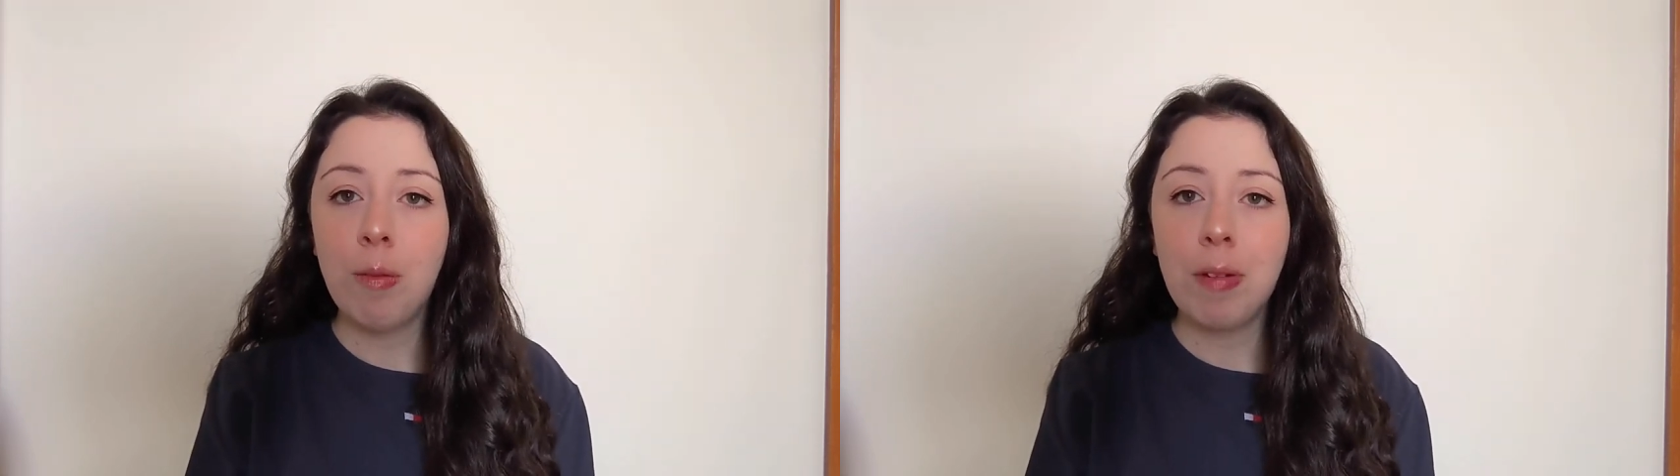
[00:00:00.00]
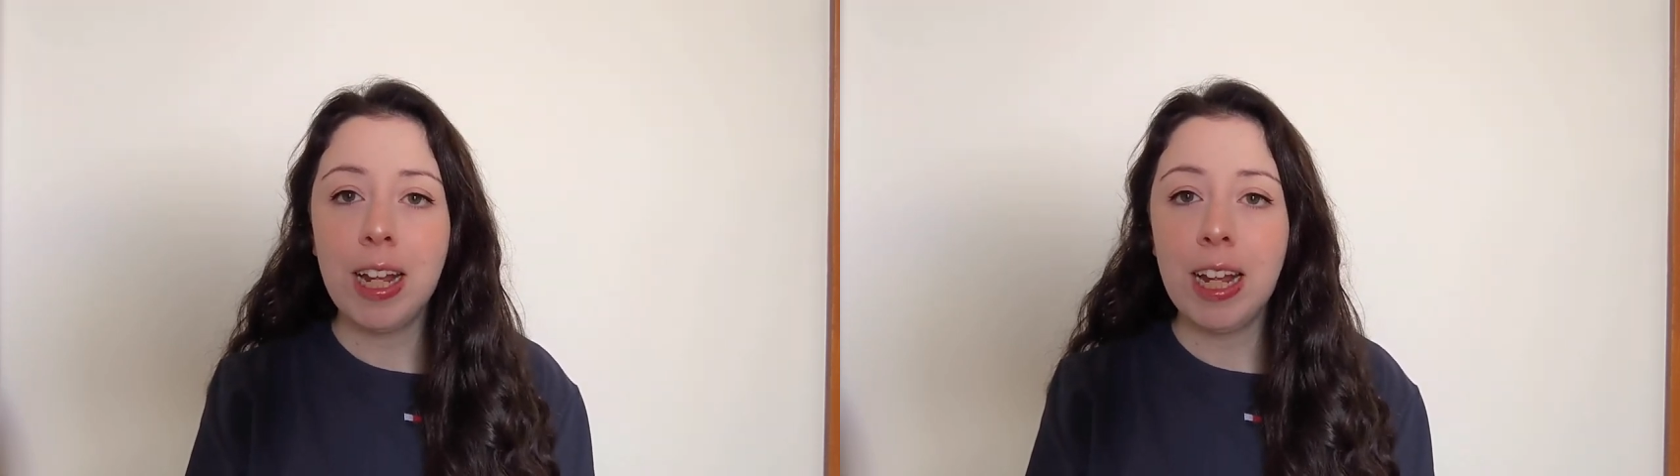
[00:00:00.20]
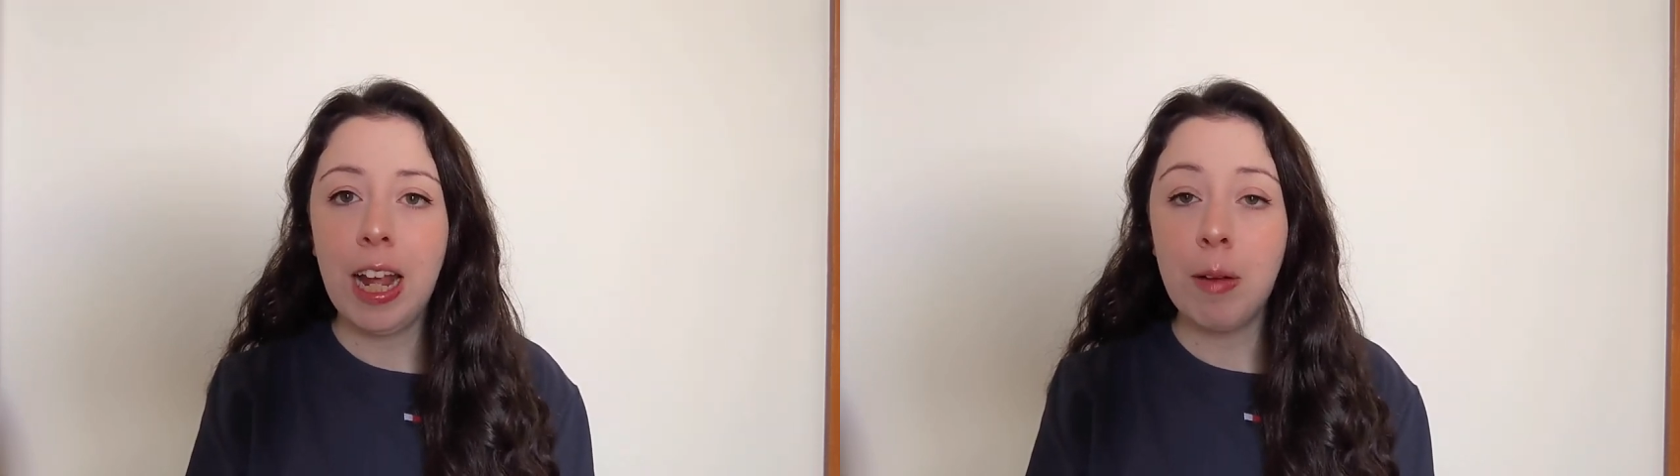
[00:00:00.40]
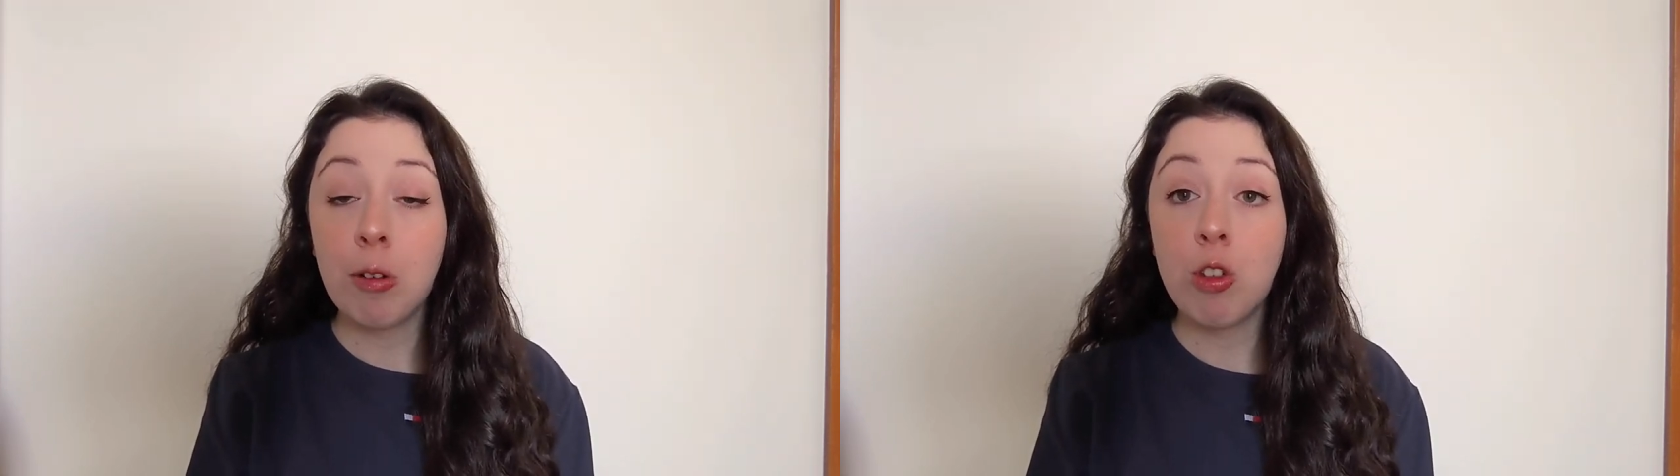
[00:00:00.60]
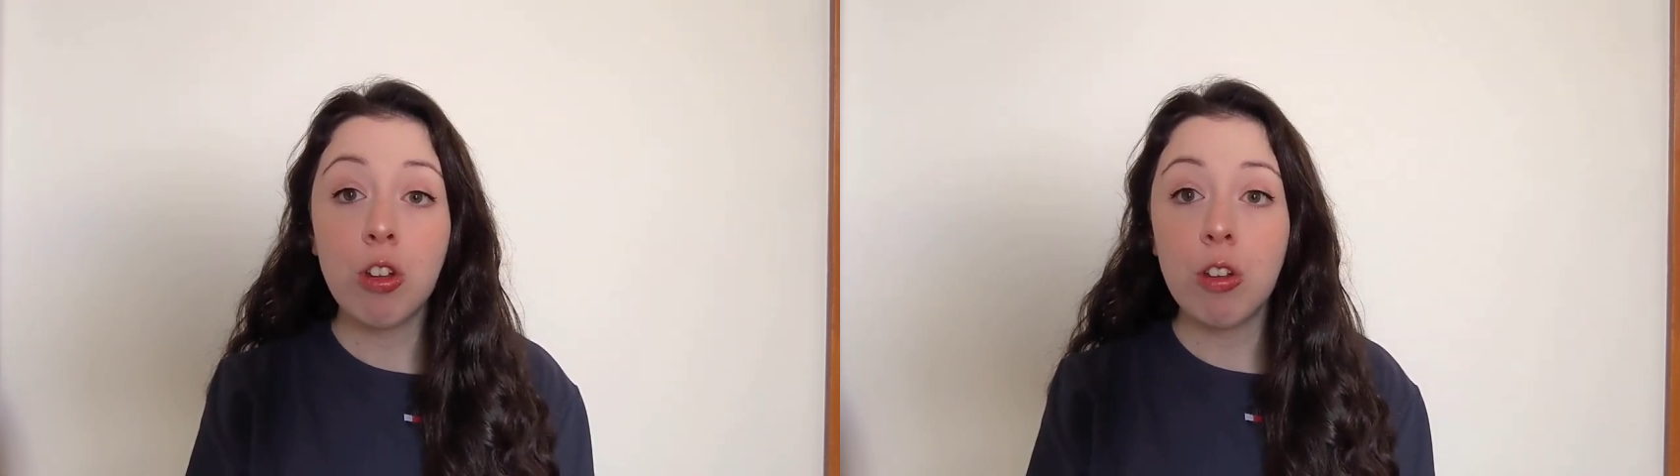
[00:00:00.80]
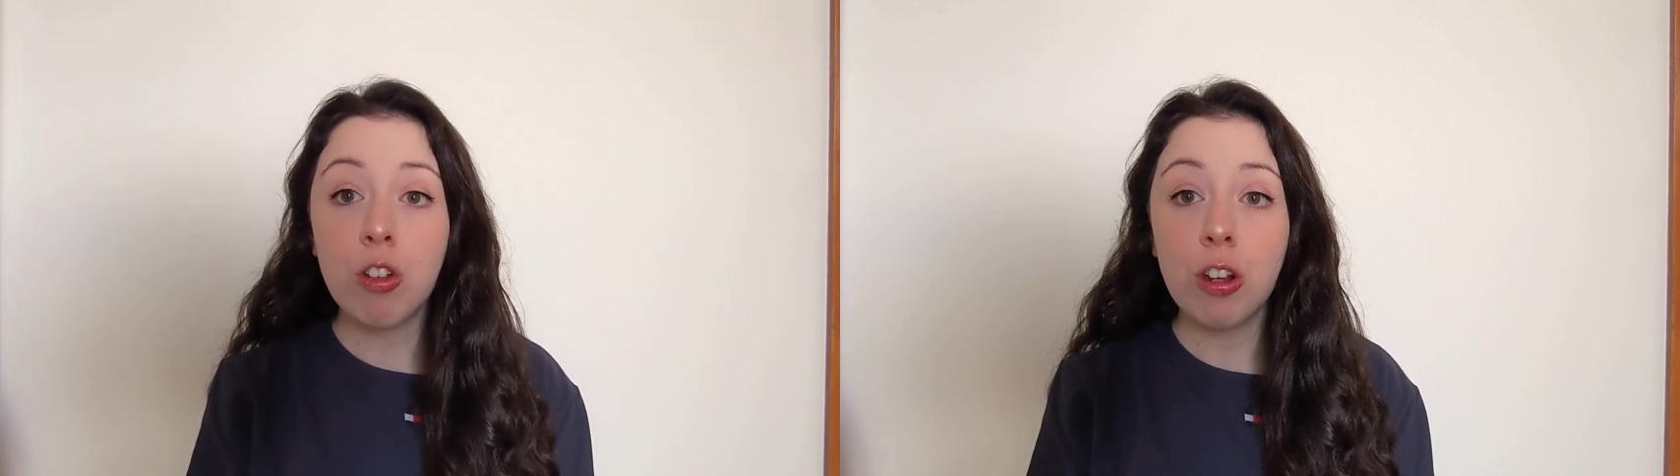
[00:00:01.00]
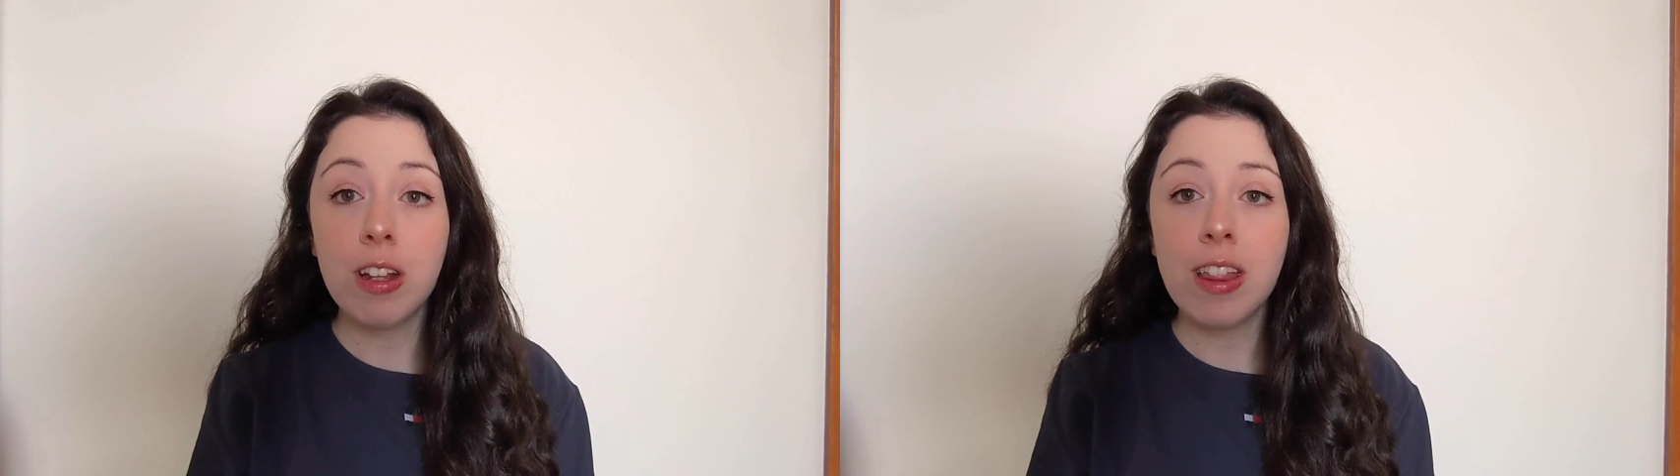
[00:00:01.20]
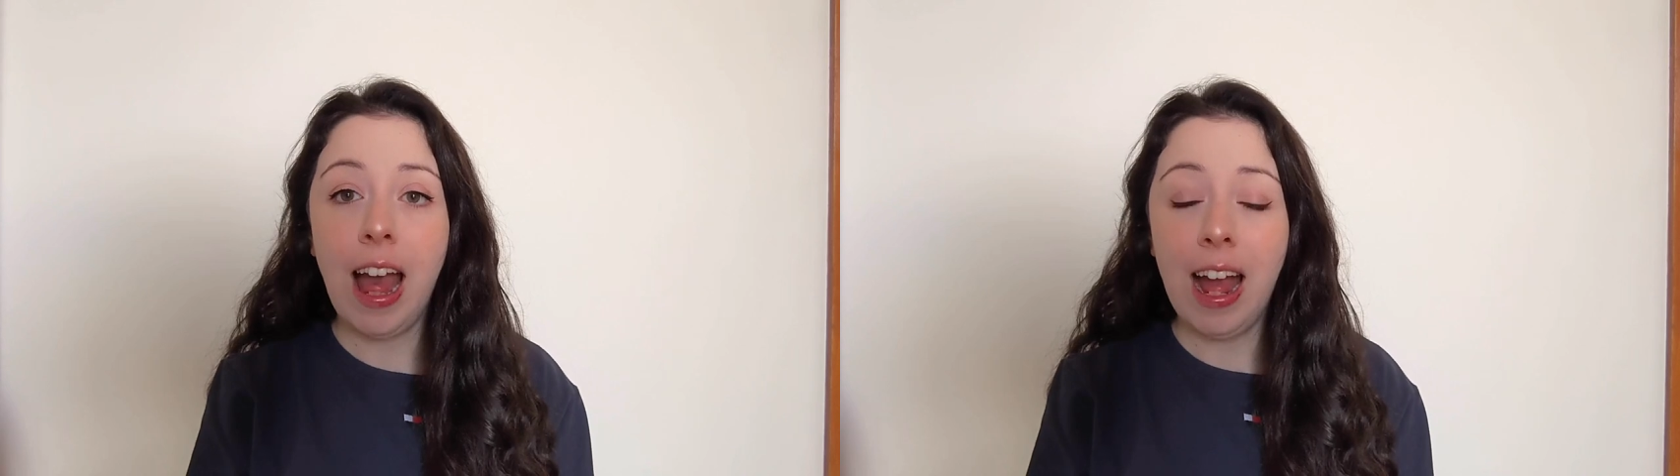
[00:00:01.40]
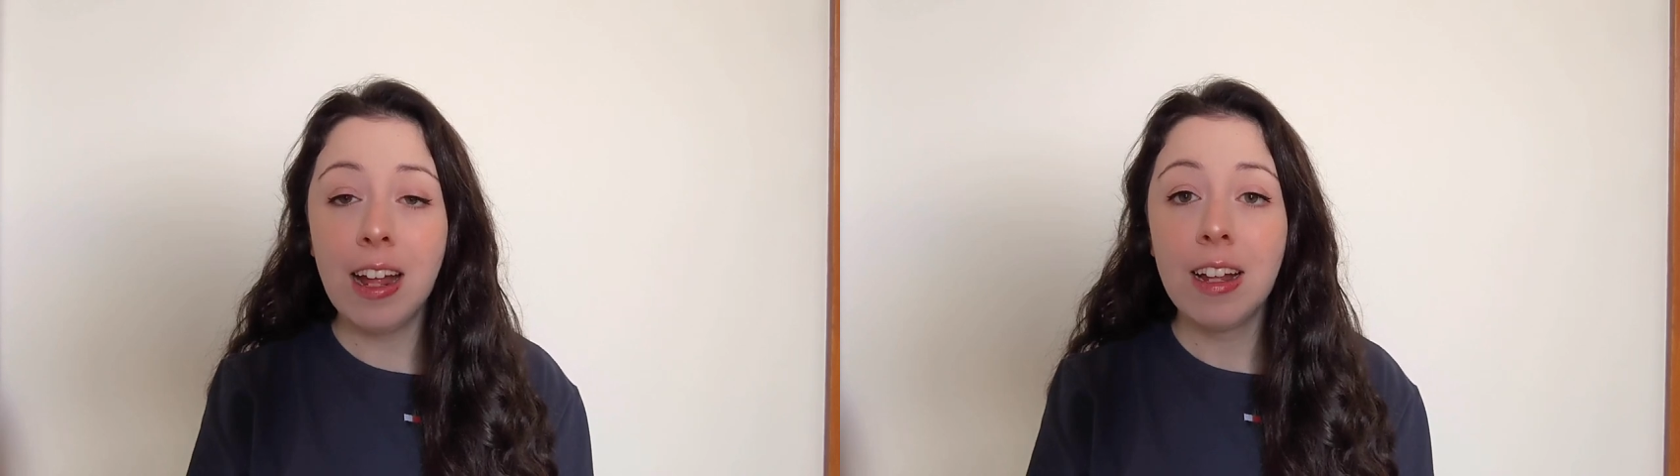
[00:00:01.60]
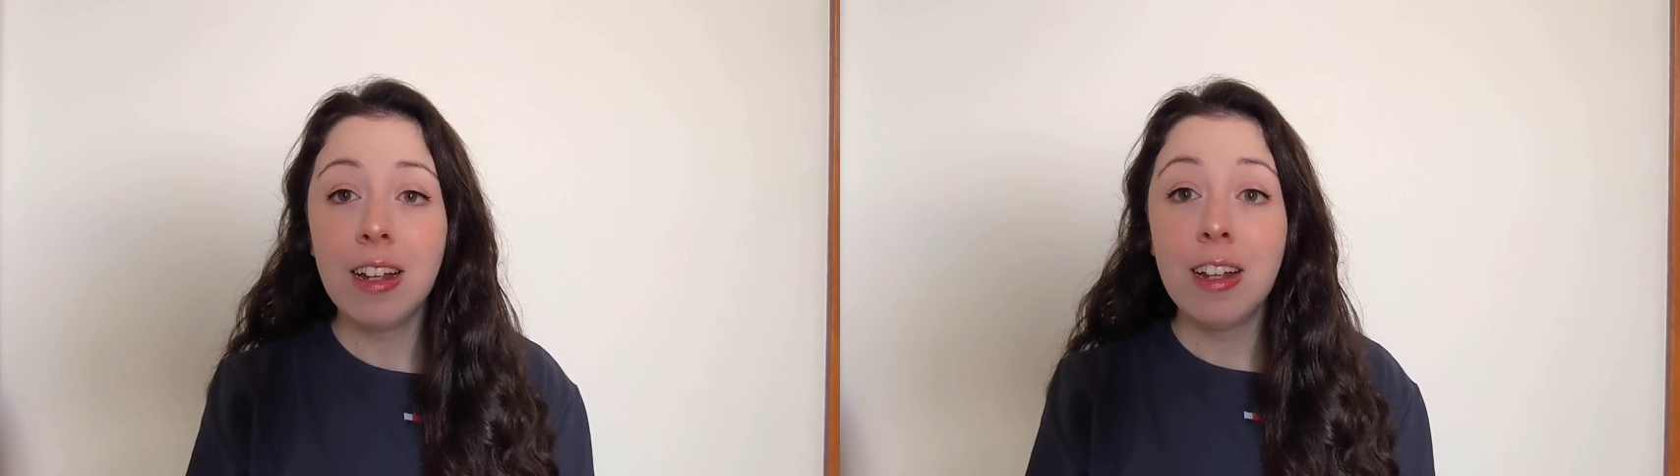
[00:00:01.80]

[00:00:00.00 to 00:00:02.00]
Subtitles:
not being able to do that.